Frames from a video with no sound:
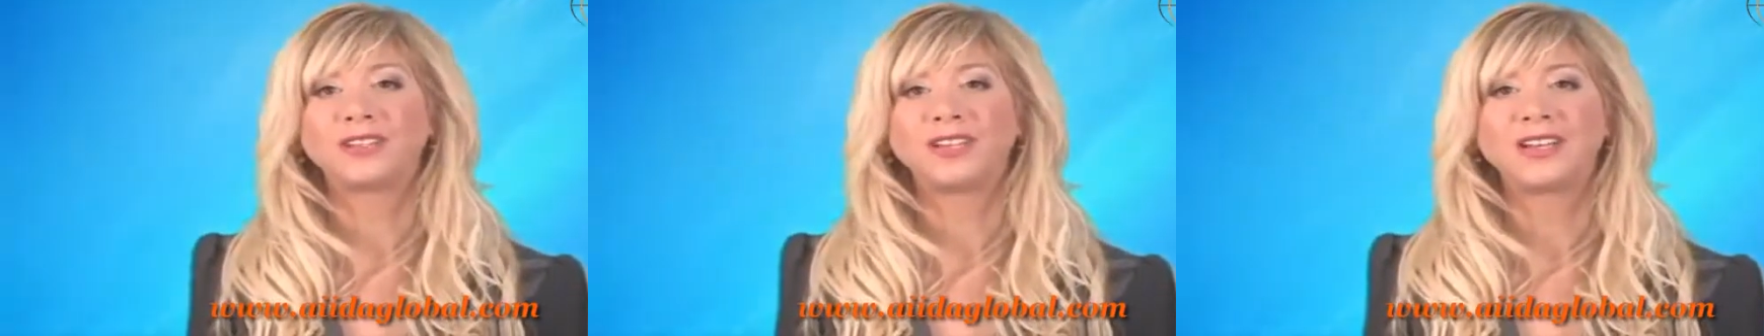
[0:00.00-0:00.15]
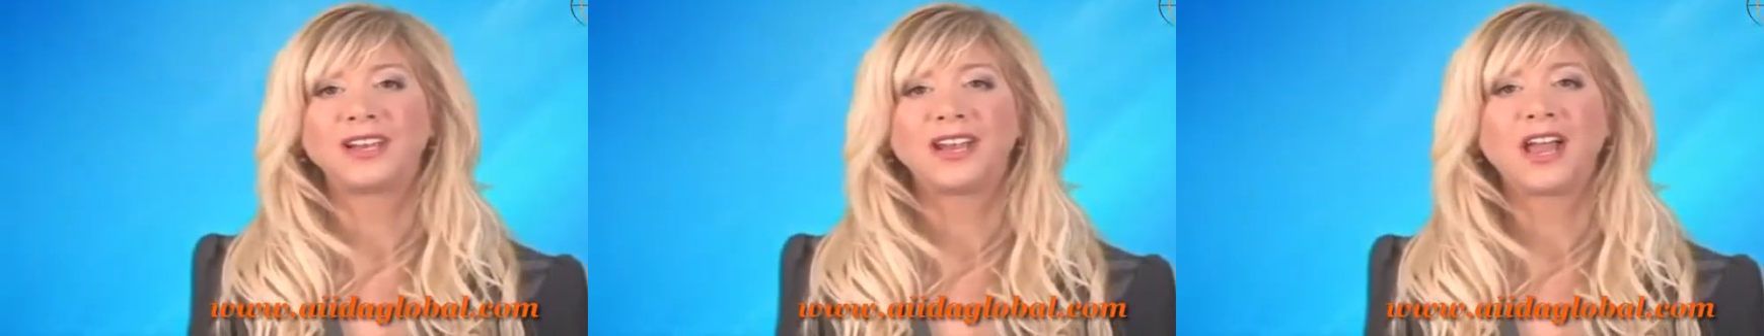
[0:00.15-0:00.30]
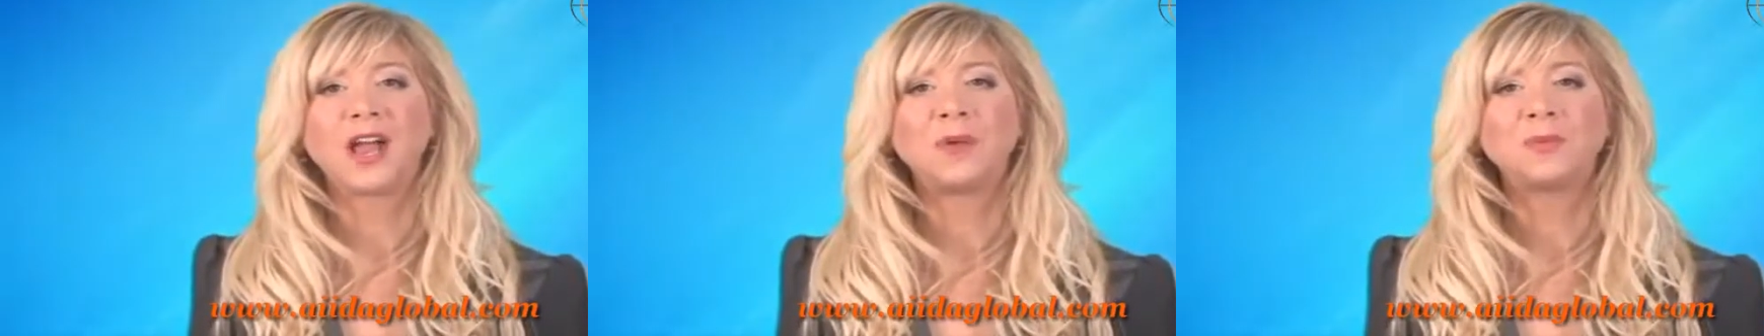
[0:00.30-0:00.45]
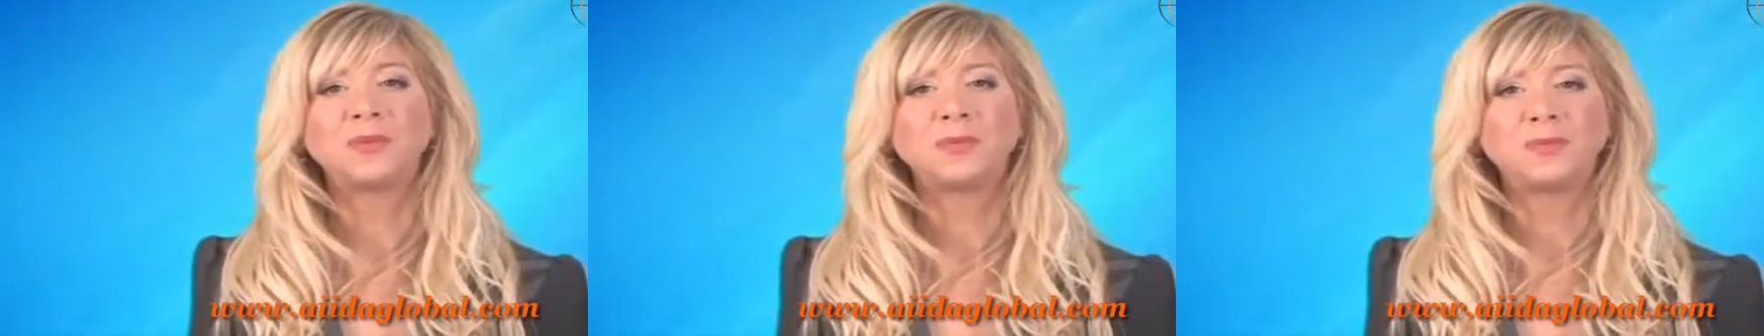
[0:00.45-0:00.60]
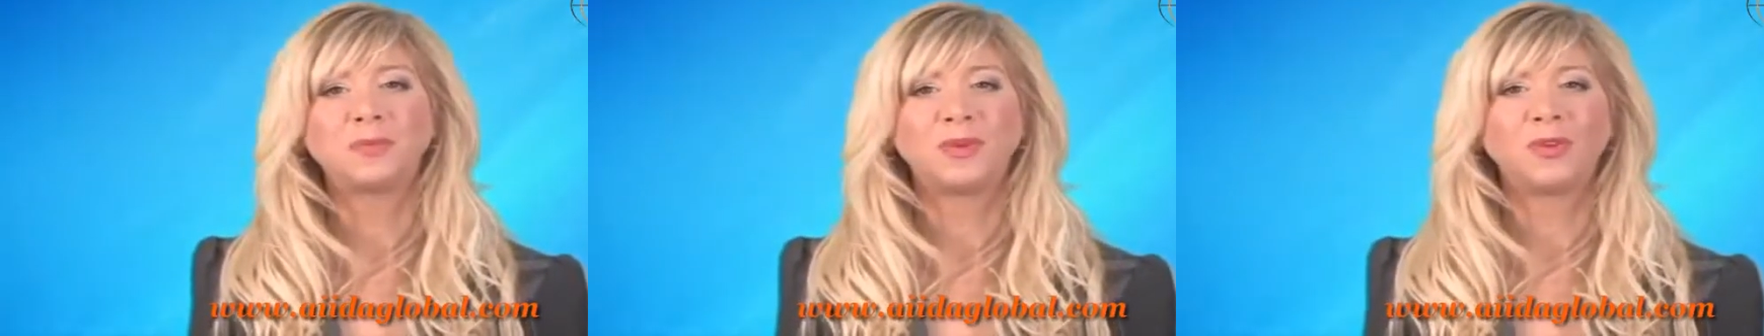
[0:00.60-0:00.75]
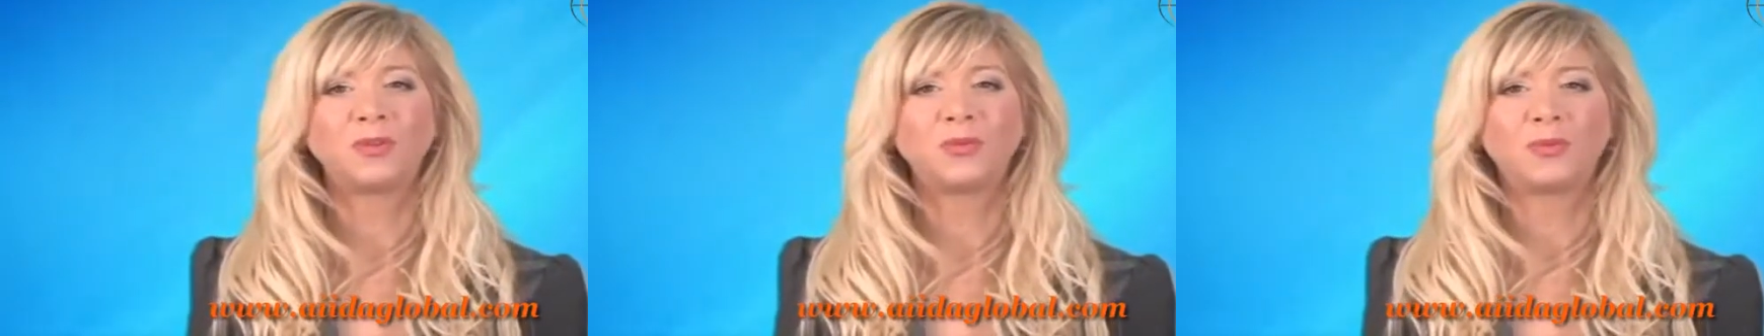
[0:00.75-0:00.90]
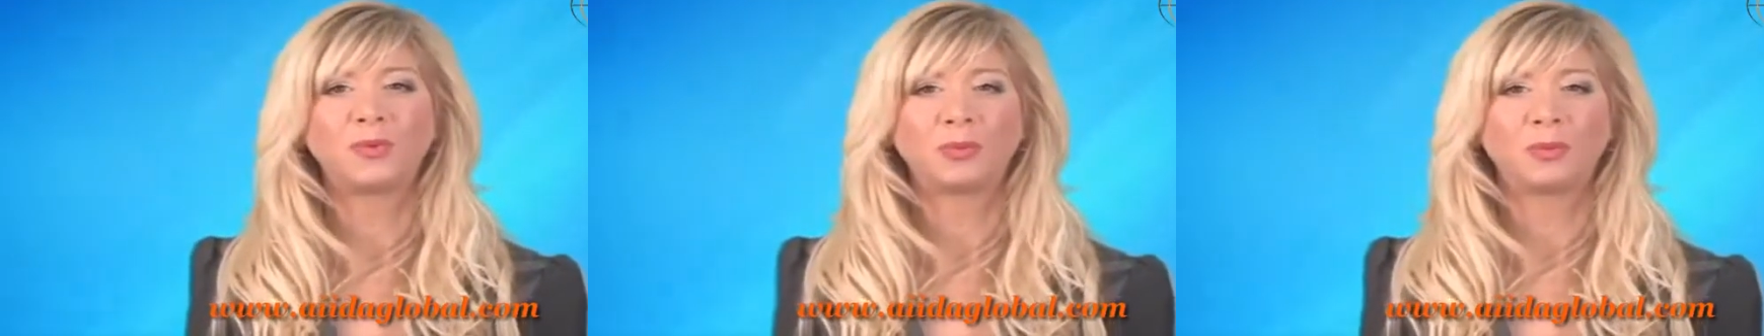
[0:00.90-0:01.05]
and it helps
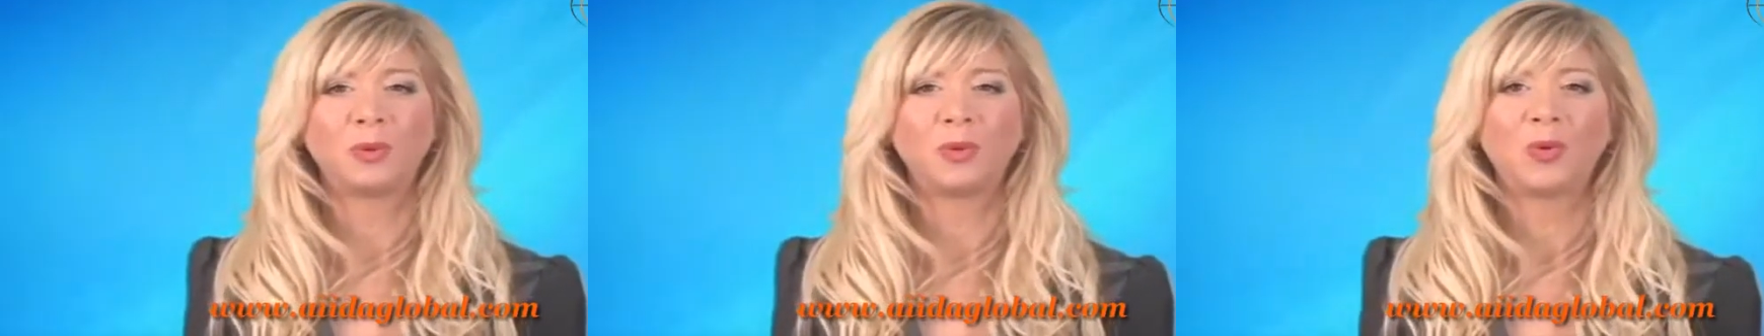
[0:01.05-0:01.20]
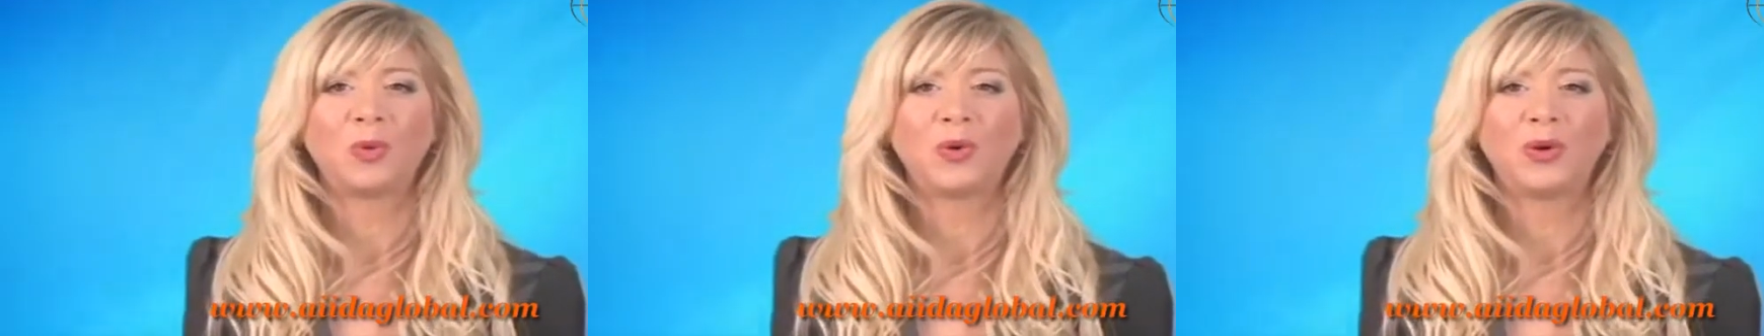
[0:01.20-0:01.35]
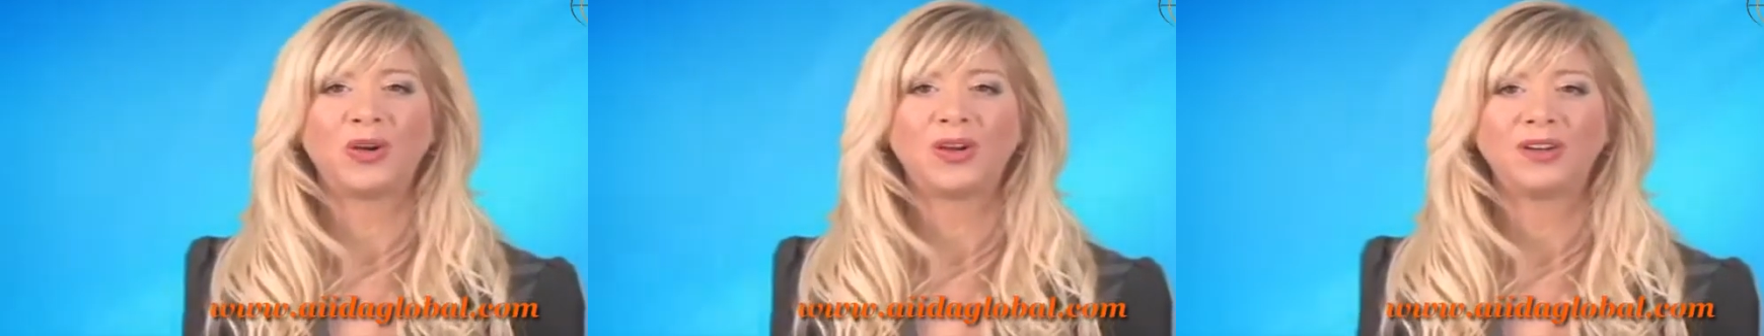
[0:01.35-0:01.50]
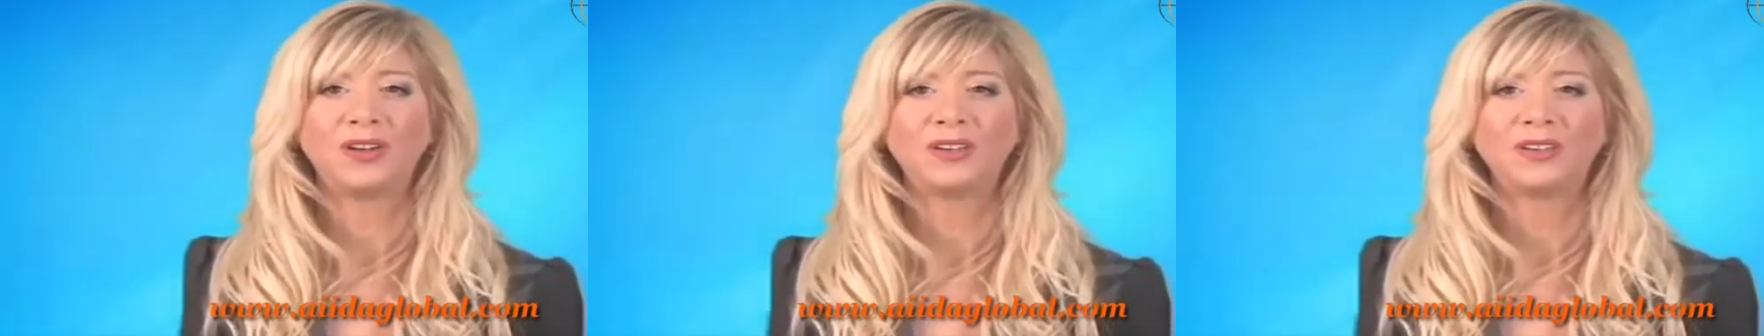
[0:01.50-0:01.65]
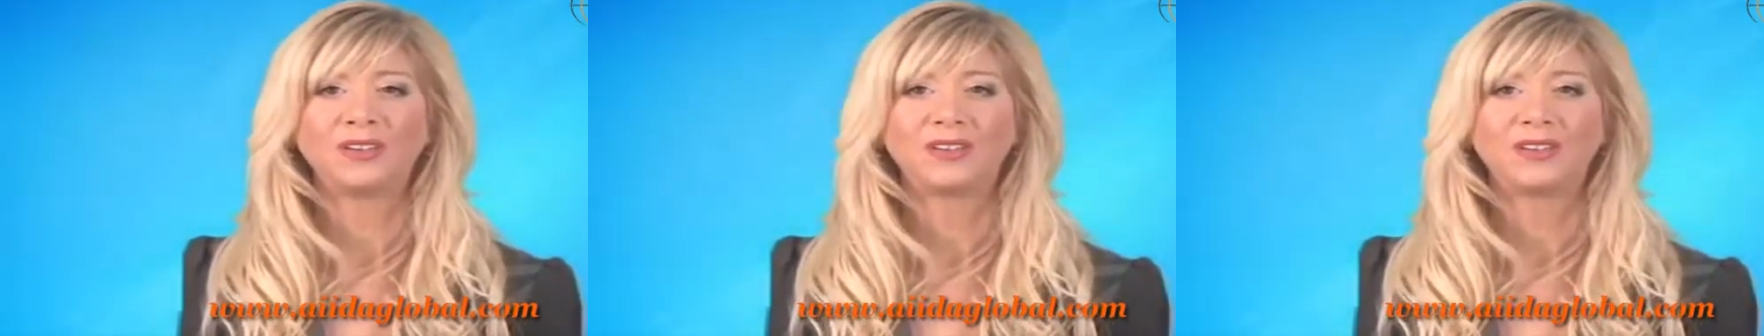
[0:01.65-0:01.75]
build rapport.